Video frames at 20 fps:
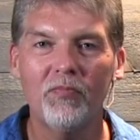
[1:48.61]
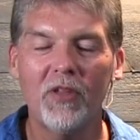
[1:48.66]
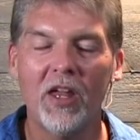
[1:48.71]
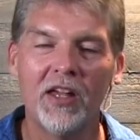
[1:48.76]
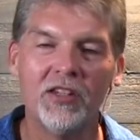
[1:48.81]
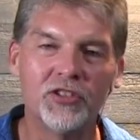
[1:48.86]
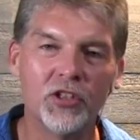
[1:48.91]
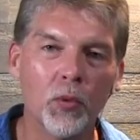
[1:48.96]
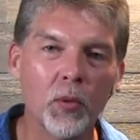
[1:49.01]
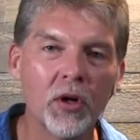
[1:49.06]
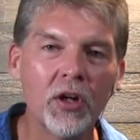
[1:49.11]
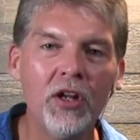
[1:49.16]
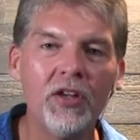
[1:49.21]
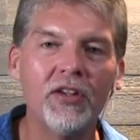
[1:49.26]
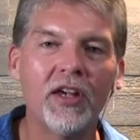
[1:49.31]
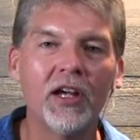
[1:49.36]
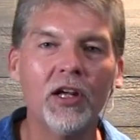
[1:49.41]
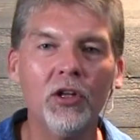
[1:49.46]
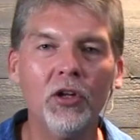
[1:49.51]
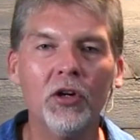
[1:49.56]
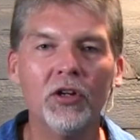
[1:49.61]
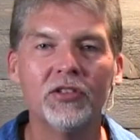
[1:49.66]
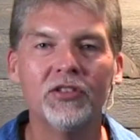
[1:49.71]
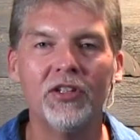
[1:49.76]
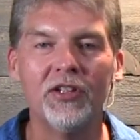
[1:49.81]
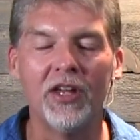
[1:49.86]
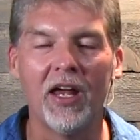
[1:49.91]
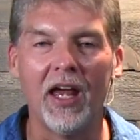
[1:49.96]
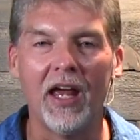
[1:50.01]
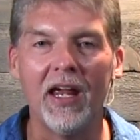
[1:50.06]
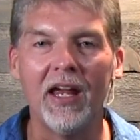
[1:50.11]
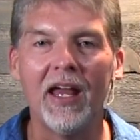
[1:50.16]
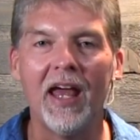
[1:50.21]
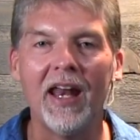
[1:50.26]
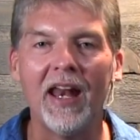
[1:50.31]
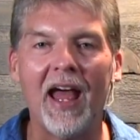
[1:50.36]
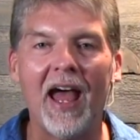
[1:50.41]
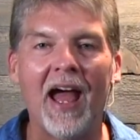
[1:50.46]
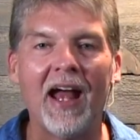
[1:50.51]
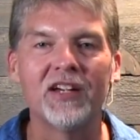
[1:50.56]
And so we're going to take a look today
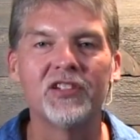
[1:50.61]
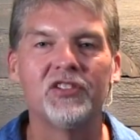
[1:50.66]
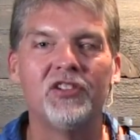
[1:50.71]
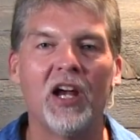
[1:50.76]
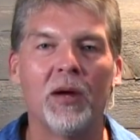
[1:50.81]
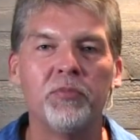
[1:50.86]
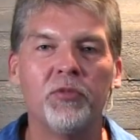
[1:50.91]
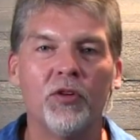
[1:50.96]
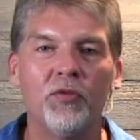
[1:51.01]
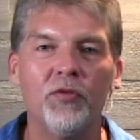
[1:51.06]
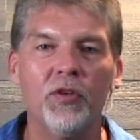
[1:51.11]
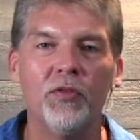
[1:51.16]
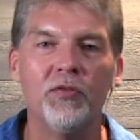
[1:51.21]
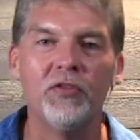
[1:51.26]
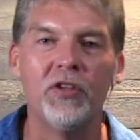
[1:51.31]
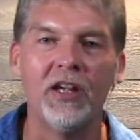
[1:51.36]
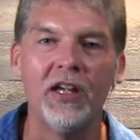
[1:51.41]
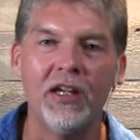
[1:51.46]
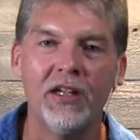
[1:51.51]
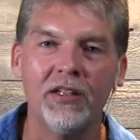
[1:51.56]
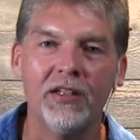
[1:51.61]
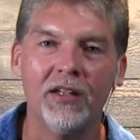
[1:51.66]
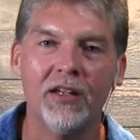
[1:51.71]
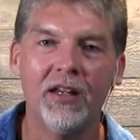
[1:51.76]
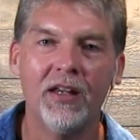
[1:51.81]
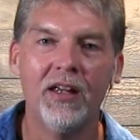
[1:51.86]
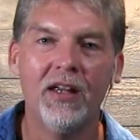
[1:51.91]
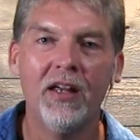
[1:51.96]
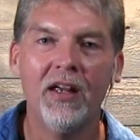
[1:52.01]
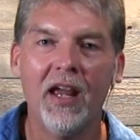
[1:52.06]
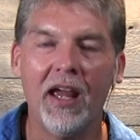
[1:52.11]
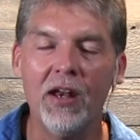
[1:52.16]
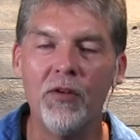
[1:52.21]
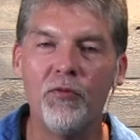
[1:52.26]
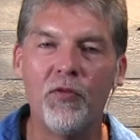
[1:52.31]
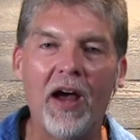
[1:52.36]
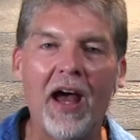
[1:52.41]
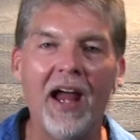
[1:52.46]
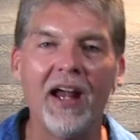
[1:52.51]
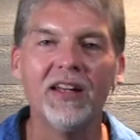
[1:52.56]
at Acts chapter 15. In
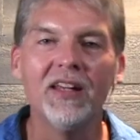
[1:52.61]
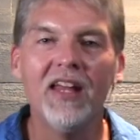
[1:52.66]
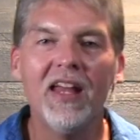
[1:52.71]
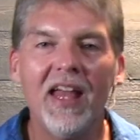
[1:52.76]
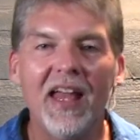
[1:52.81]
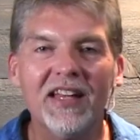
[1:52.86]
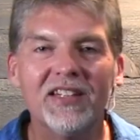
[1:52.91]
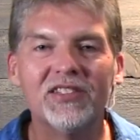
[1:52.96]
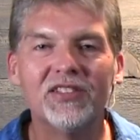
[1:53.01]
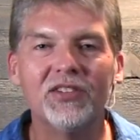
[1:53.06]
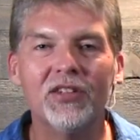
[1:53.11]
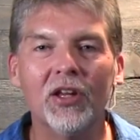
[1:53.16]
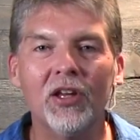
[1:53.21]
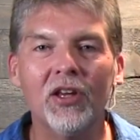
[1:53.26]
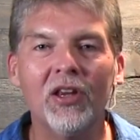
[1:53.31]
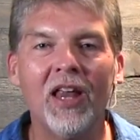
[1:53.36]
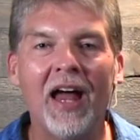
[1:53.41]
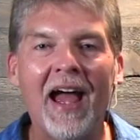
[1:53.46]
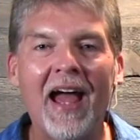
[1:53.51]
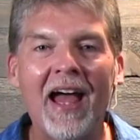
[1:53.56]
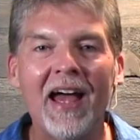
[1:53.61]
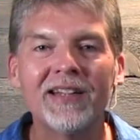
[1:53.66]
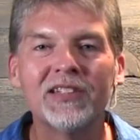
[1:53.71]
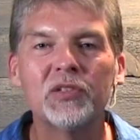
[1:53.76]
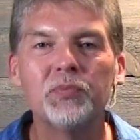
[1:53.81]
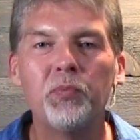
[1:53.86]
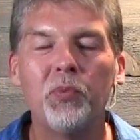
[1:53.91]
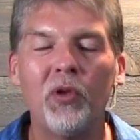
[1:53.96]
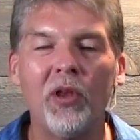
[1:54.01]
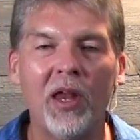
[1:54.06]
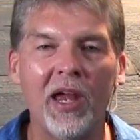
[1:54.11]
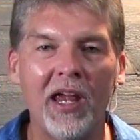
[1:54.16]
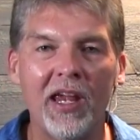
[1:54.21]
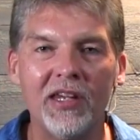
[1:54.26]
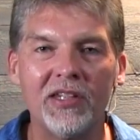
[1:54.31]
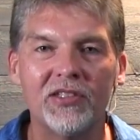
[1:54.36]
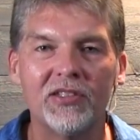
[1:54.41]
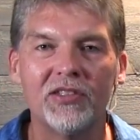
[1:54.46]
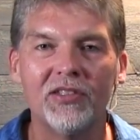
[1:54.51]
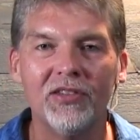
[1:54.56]
fact, it's the last
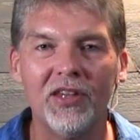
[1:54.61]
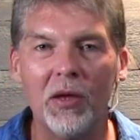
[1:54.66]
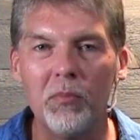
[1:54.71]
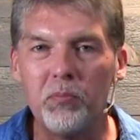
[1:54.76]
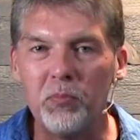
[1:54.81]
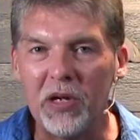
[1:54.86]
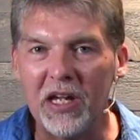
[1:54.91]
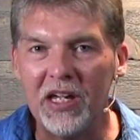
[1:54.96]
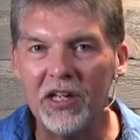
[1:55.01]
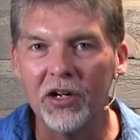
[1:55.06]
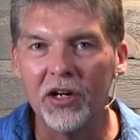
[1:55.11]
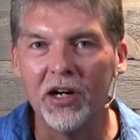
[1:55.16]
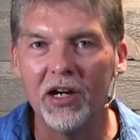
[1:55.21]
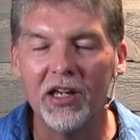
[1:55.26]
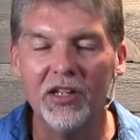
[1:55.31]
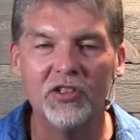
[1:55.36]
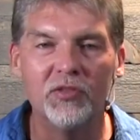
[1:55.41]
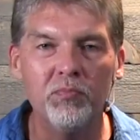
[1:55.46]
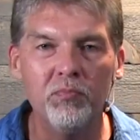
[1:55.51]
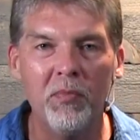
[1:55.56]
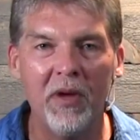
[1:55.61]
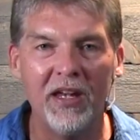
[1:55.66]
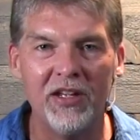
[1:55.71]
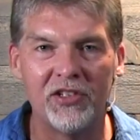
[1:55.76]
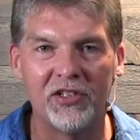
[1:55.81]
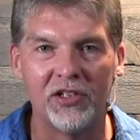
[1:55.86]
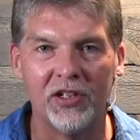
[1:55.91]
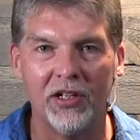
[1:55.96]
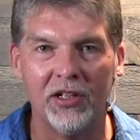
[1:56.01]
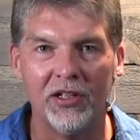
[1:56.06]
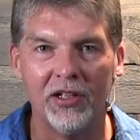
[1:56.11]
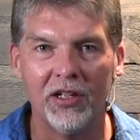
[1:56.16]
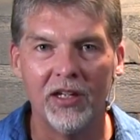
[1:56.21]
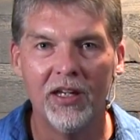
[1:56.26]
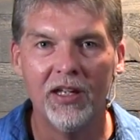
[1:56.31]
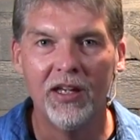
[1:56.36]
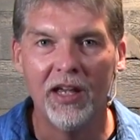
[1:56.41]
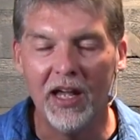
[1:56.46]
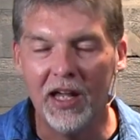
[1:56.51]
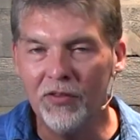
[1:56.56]
place that Peter is mentioned
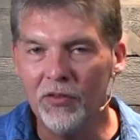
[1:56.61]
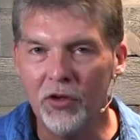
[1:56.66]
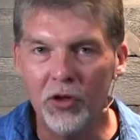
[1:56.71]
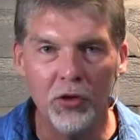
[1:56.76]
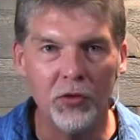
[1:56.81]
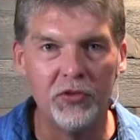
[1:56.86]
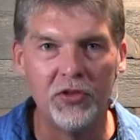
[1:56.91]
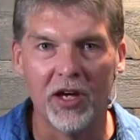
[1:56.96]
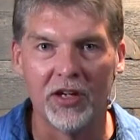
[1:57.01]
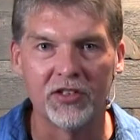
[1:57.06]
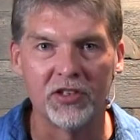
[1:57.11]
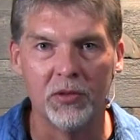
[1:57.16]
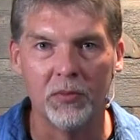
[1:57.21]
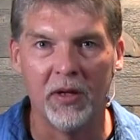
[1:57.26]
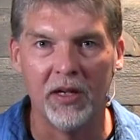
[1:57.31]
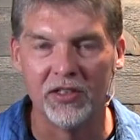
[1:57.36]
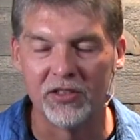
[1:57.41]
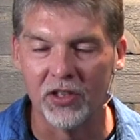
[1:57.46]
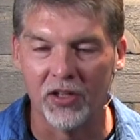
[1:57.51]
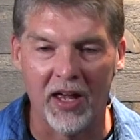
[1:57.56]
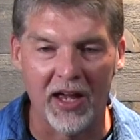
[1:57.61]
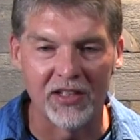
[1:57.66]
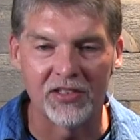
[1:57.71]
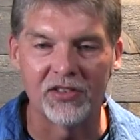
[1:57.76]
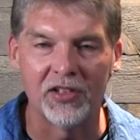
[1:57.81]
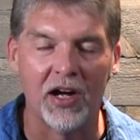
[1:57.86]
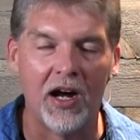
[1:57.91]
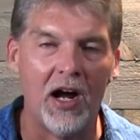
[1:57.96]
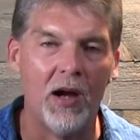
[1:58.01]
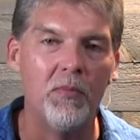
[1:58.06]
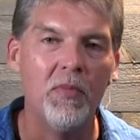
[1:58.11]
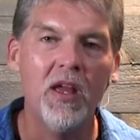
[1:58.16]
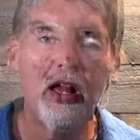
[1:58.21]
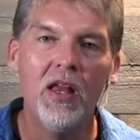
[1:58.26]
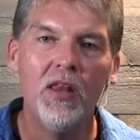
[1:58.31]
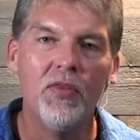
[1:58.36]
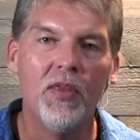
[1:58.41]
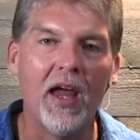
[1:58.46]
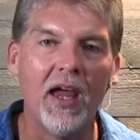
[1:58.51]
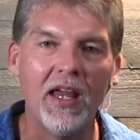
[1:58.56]
in the New Testament. It's the last time
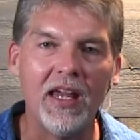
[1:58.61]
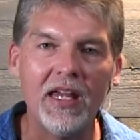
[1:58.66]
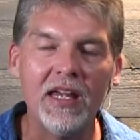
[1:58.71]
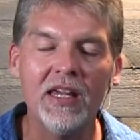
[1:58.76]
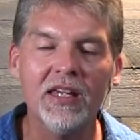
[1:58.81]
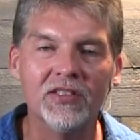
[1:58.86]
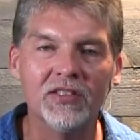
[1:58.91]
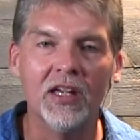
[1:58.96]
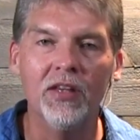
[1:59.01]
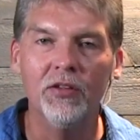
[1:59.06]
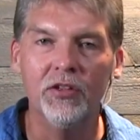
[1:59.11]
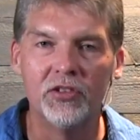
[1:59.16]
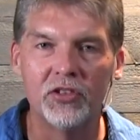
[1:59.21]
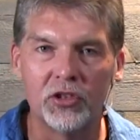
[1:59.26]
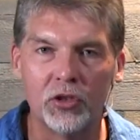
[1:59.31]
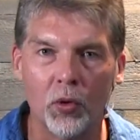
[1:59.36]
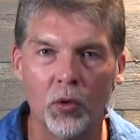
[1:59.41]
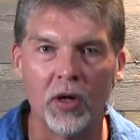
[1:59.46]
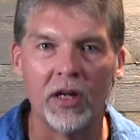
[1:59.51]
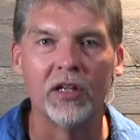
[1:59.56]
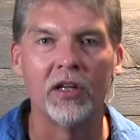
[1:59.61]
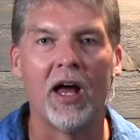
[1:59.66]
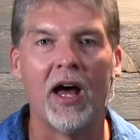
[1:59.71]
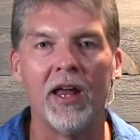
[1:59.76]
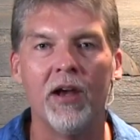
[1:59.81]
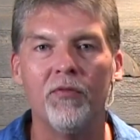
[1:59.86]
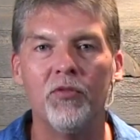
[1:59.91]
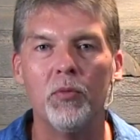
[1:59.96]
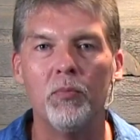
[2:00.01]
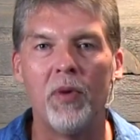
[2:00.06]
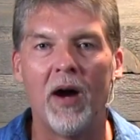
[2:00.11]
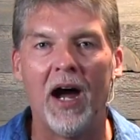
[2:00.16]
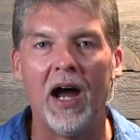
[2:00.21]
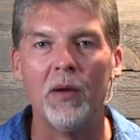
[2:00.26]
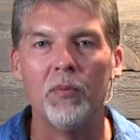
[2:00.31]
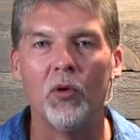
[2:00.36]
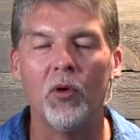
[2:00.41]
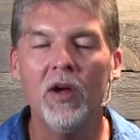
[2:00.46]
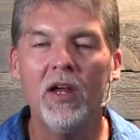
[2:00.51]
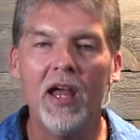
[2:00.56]
that he is in the storyline of the
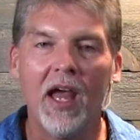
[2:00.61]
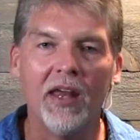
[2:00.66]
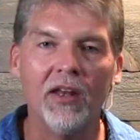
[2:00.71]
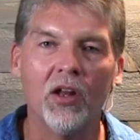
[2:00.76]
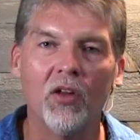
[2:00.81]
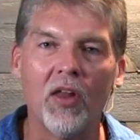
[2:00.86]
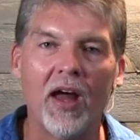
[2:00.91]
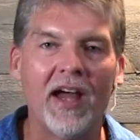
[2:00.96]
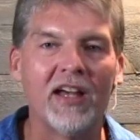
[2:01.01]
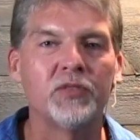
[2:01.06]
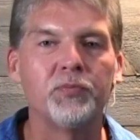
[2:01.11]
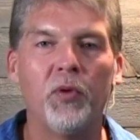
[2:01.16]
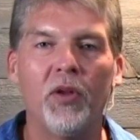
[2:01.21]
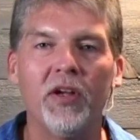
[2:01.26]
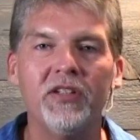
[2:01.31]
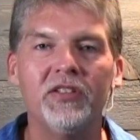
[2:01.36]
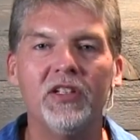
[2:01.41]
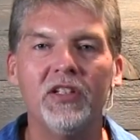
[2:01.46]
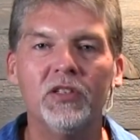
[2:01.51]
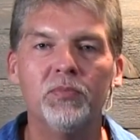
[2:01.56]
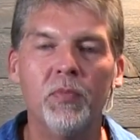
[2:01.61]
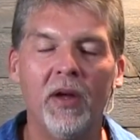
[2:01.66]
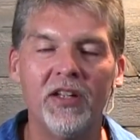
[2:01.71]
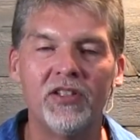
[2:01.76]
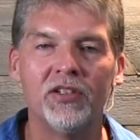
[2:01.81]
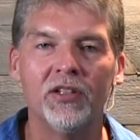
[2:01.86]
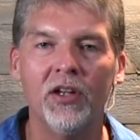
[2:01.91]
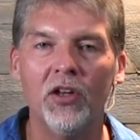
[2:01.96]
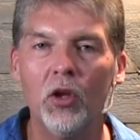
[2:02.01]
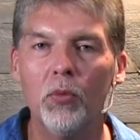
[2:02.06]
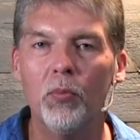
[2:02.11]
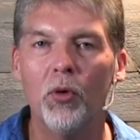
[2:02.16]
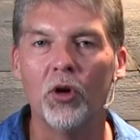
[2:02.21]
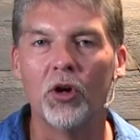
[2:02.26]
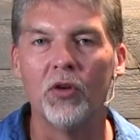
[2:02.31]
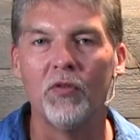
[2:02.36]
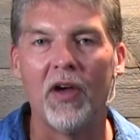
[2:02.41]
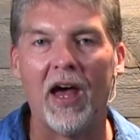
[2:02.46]
Bible and the last place he's mentioned in the book of